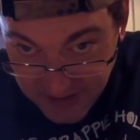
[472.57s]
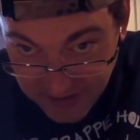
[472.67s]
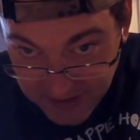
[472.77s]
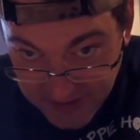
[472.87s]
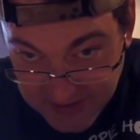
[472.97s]

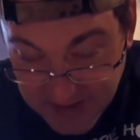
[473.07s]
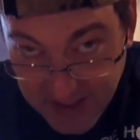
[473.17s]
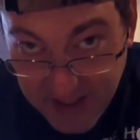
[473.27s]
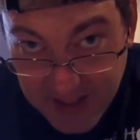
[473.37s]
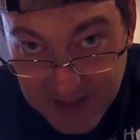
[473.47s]
Now, SK,
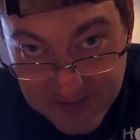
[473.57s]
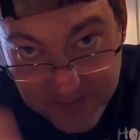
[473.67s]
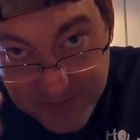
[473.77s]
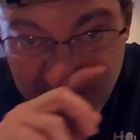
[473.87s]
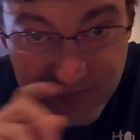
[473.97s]

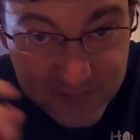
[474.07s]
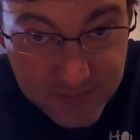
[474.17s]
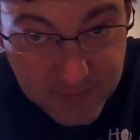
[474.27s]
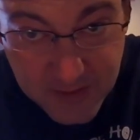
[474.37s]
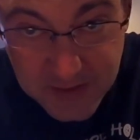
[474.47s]

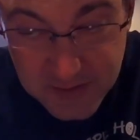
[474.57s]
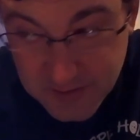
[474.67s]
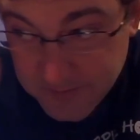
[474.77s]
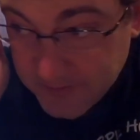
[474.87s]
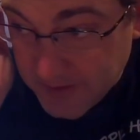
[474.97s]
my
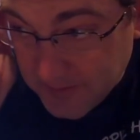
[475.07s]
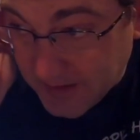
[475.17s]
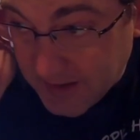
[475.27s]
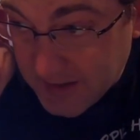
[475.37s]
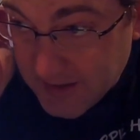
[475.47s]
YouTube friend,
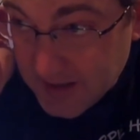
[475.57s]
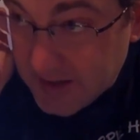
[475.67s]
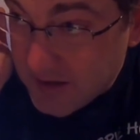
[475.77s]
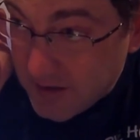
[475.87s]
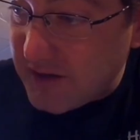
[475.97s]
my
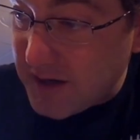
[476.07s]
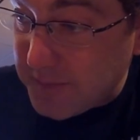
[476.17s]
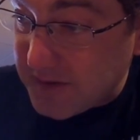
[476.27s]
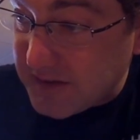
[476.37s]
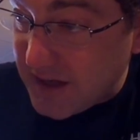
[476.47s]

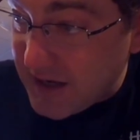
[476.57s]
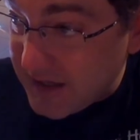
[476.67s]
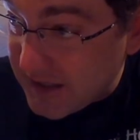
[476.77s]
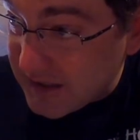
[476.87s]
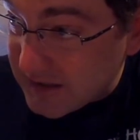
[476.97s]
crappie
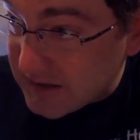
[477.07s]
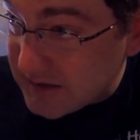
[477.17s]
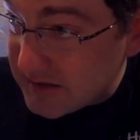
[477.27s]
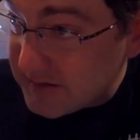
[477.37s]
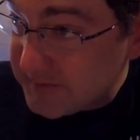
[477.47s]
tying
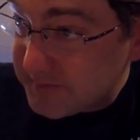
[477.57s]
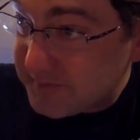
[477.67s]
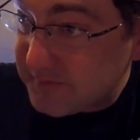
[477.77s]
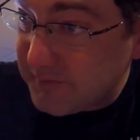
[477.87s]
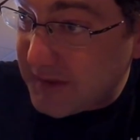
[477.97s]

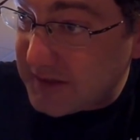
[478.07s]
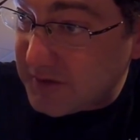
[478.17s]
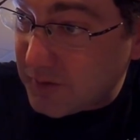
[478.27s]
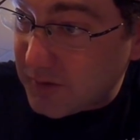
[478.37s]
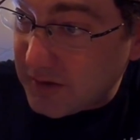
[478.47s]

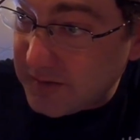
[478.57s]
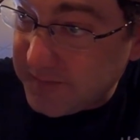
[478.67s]
mentor,